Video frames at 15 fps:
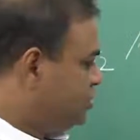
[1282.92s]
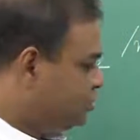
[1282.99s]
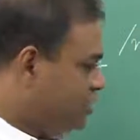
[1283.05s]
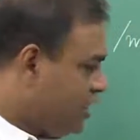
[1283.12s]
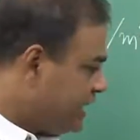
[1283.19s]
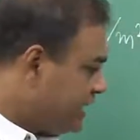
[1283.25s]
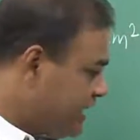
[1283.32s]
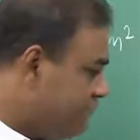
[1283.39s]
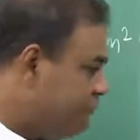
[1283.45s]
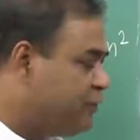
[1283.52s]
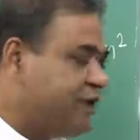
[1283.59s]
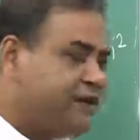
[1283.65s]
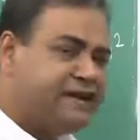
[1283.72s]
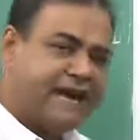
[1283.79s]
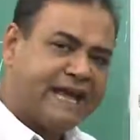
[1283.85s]
So,
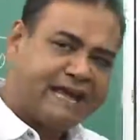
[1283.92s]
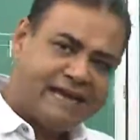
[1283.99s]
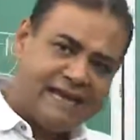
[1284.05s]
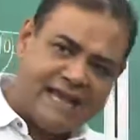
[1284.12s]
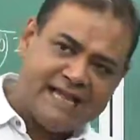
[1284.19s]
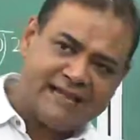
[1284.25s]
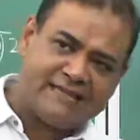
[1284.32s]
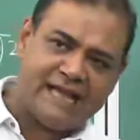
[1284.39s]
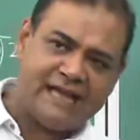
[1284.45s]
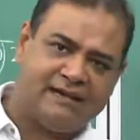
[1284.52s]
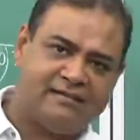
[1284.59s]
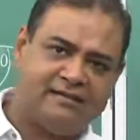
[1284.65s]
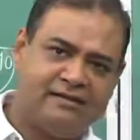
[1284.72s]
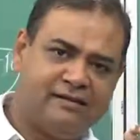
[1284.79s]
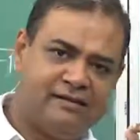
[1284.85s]
if we neglect
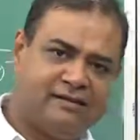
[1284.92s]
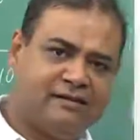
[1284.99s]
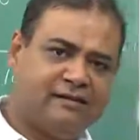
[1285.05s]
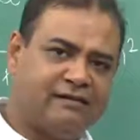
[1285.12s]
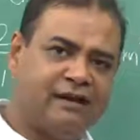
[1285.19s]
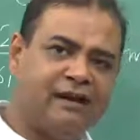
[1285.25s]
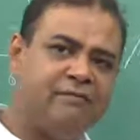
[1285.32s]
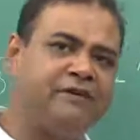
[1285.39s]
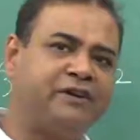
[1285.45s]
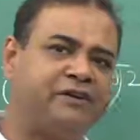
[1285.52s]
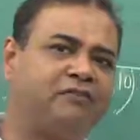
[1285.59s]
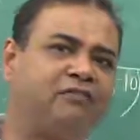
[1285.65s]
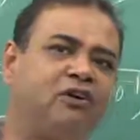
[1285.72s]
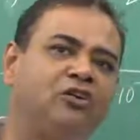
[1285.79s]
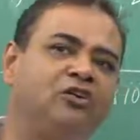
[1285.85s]
that little
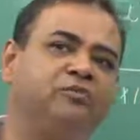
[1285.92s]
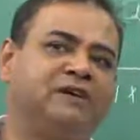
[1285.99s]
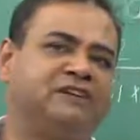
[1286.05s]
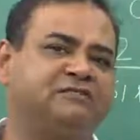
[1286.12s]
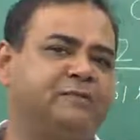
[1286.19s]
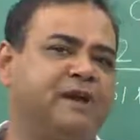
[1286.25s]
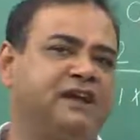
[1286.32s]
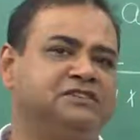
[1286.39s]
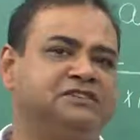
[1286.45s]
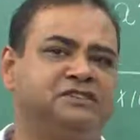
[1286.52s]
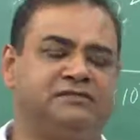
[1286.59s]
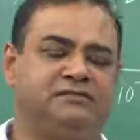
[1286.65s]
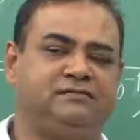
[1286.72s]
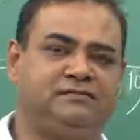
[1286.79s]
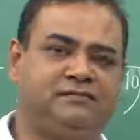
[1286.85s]
bit of volume
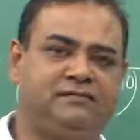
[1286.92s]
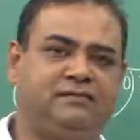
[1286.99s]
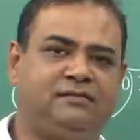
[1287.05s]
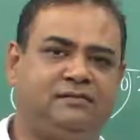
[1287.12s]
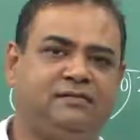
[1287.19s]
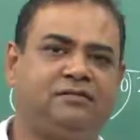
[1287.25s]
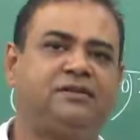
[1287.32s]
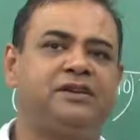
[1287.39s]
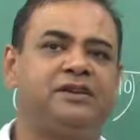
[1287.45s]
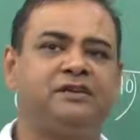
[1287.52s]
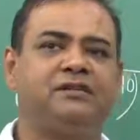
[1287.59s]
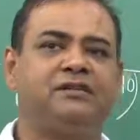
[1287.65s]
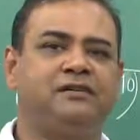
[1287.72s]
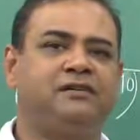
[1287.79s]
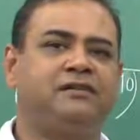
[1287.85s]
expansion,
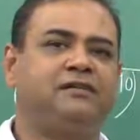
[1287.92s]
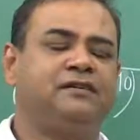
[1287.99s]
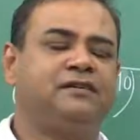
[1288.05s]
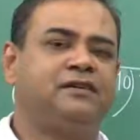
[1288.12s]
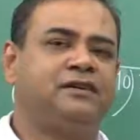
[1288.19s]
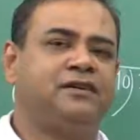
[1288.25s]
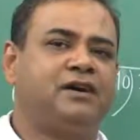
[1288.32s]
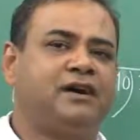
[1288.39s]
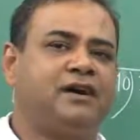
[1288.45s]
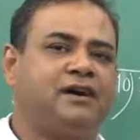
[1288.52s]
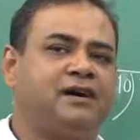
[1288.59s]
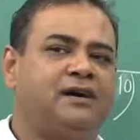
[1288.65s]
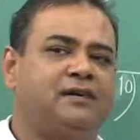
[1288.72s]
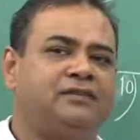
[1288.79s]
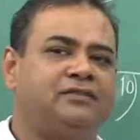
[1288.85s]
okay,
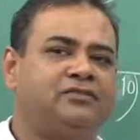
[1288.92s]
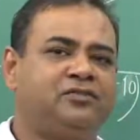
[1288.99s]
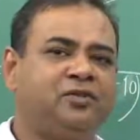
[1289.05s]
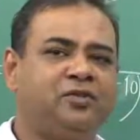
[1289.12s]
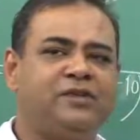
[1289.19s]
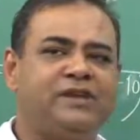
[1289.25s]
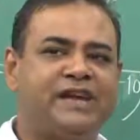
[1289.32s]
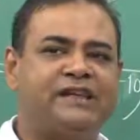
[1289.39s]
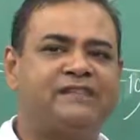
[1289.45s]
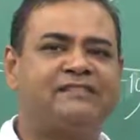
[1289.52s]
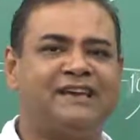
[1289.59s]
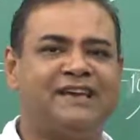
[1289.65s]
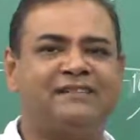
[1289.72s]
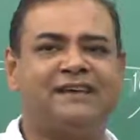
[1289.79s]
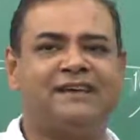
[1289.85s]
so we can
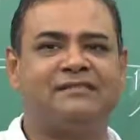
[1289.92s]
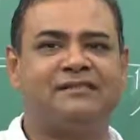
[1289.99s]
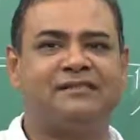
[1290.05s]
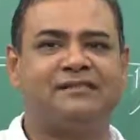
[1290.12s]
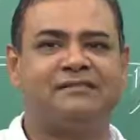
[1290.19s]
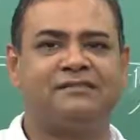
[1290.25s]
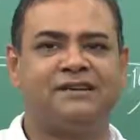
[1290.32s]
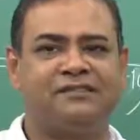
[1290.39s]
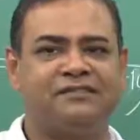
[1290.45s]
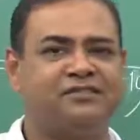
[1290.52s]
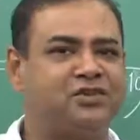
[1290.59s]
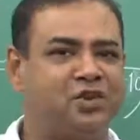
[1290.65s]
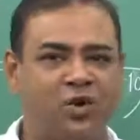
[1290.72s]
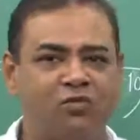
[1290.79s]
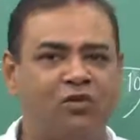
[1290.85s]
say that there
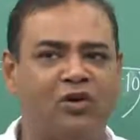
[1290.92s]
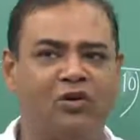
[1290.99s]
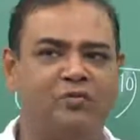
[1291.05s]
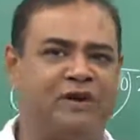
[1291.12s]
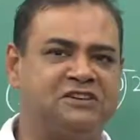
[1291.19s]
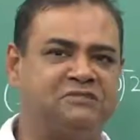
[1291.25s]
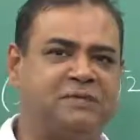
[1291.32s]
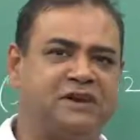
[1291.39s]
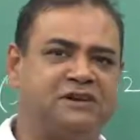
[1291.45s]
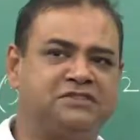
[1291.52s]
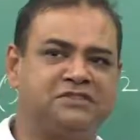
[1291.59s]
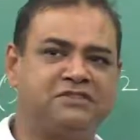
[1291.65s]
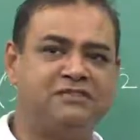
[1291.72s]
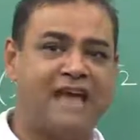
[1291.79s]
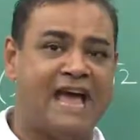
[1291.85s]
is no volume
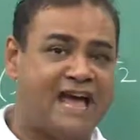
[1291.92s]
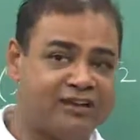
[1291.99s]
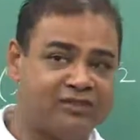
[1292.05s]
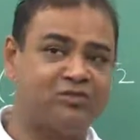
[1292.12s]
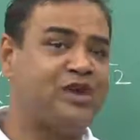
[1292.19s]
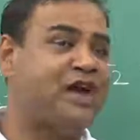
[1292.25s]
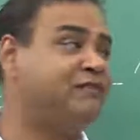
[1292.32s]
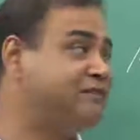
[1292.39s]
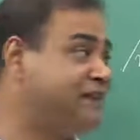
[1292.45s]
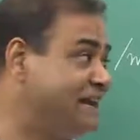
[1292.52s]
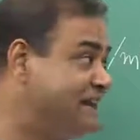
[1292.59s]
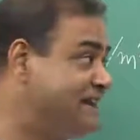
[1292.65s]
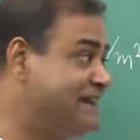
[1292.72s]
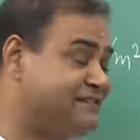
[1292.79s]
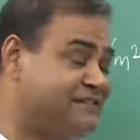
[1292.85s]
expansion, as we have
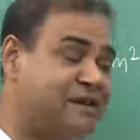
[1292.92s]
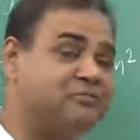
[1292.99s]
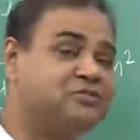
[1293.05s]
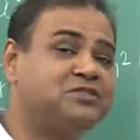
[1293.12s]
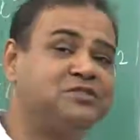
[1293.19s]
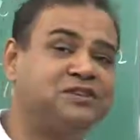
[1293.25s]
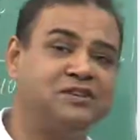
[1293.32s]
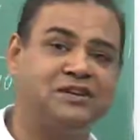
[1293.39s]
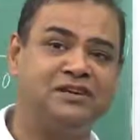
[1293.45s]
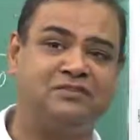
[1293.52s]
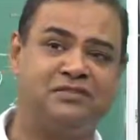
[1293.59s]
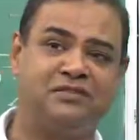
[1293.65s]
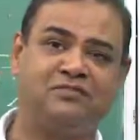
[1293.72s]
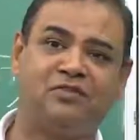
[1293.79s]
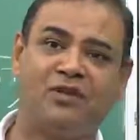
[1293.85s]
taken assumption in
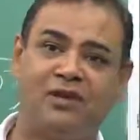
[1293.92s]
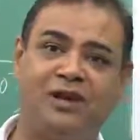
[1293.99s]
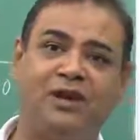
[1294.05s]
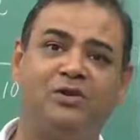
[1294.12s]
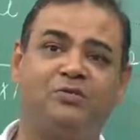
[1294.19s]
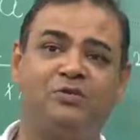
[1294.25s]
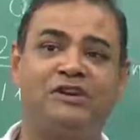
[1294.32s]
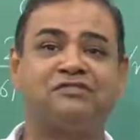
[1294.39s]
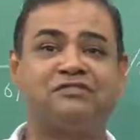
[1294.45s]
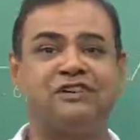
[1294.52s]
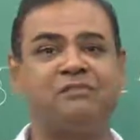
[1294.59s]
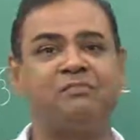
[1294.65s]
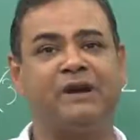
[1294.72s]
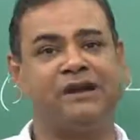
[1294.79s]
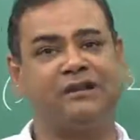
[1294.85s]
case of solid liquid
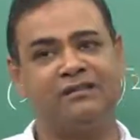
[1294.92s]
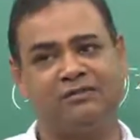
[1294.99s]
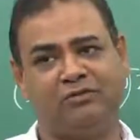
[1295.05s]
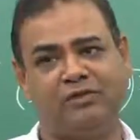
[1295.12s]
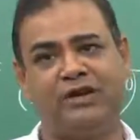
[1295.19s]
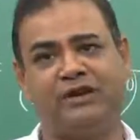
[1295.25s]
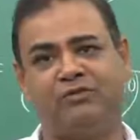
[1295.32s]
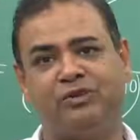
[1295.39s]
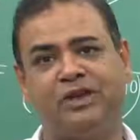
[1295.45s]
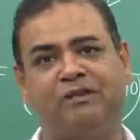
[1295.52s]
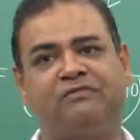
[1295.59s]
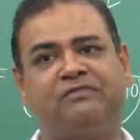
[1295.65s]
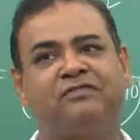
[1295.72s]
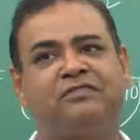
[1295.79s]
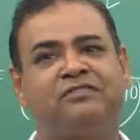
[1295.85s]
treatment, when we
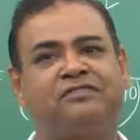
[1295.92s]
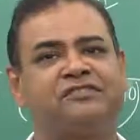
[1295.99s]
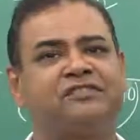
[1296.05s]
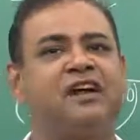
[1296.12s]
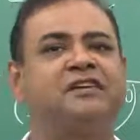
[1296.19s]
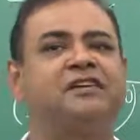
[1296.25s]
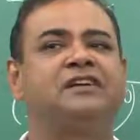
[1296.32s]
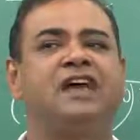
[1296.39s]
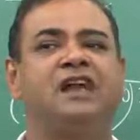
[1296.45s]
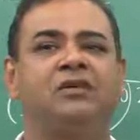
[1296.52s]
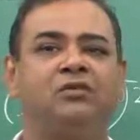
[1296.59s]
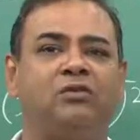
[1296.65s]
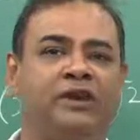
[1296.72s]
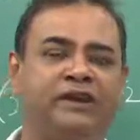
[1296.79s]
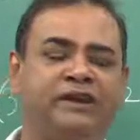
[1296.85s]
have started
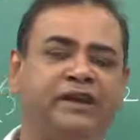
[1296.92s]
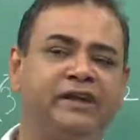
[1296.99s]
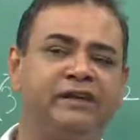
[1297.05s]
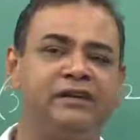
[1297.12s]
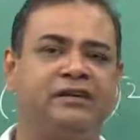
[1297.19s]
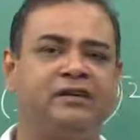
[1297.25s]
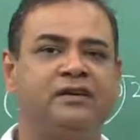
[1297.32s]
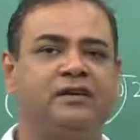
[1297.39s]
calculating